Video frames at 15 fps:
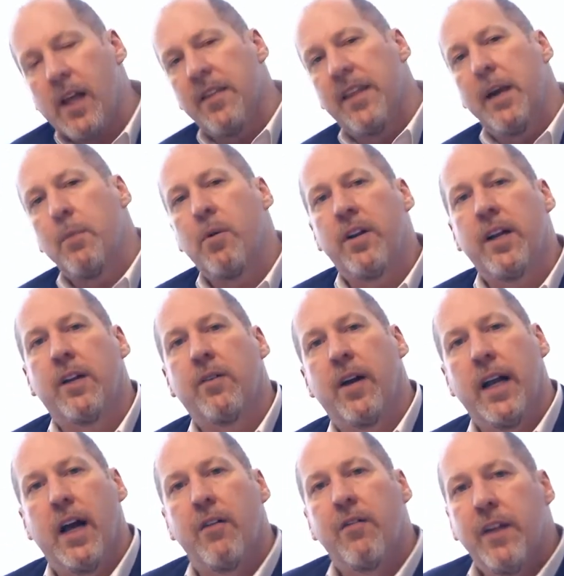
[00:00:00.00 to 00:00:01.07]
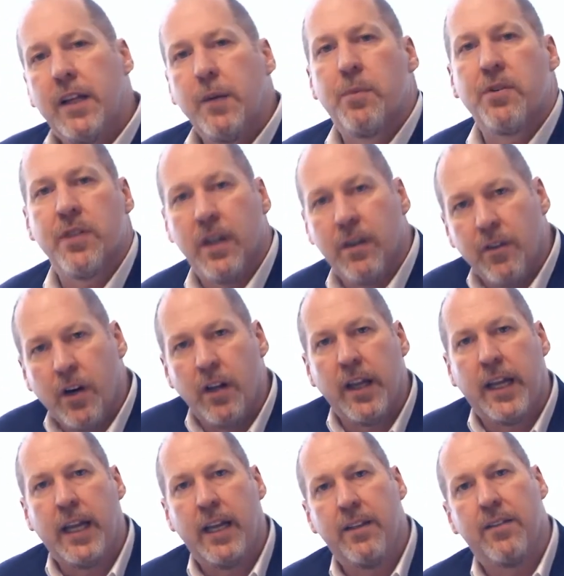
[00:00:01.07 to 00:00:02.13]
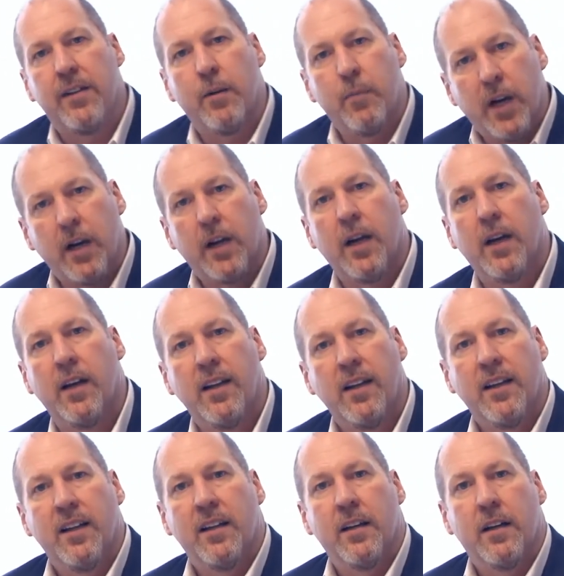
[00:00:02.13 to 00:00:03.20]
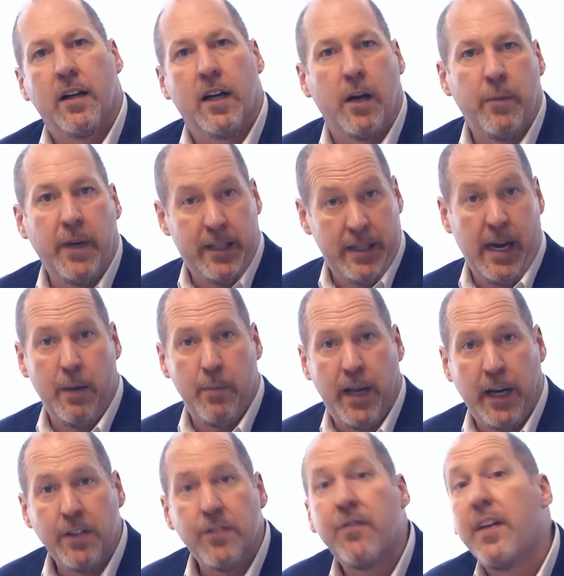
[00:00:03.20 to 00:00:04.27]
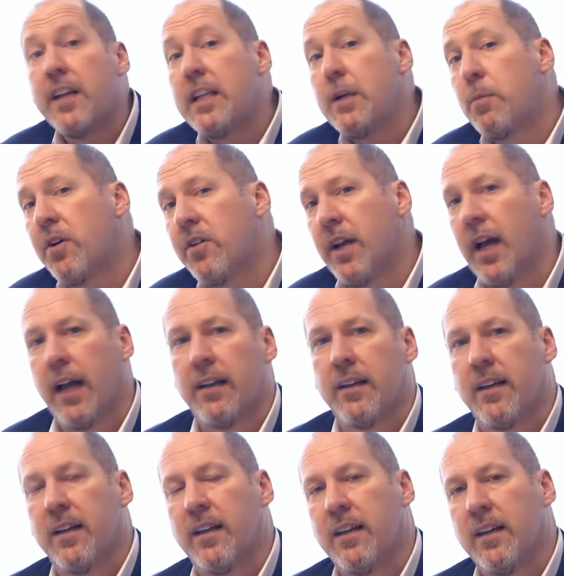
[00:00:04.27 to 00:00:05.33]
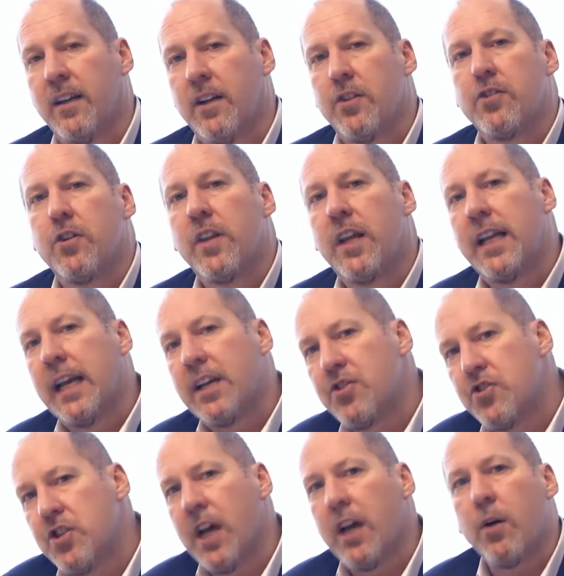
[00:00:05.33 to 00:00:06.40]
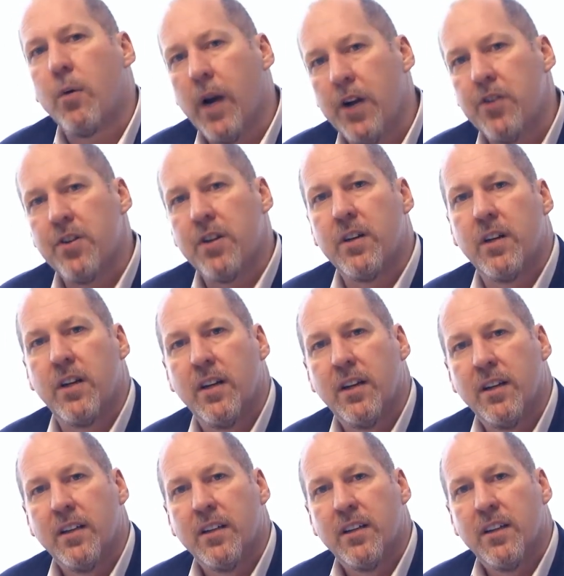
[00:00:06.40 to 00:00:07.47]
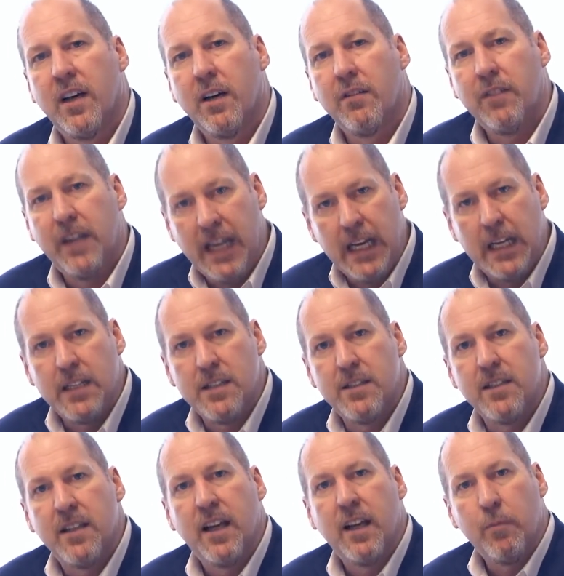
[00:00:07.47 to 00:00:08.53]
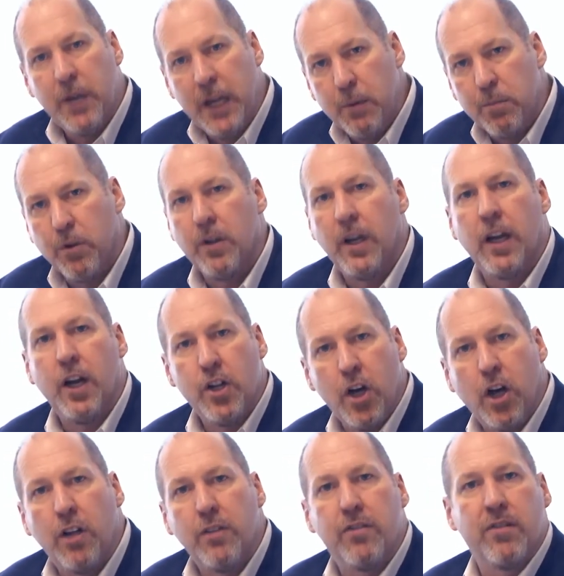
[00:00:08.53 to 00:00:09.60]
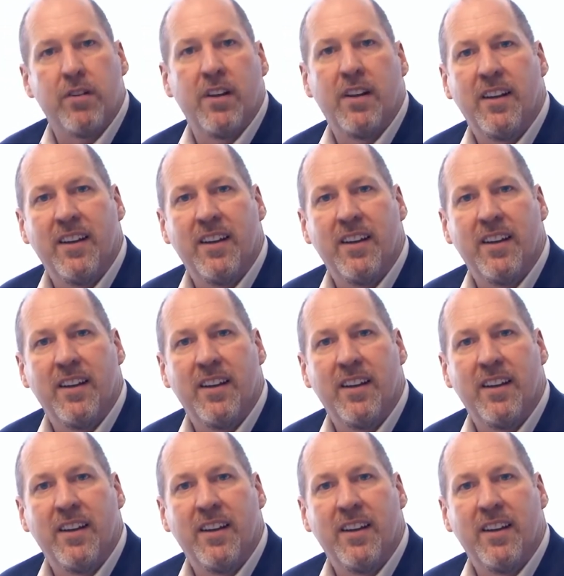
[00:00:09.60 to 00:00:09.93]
they predict right now 50% of all the kids in America are going to be diabetics? 50%. So the next generation of kids and people and adults,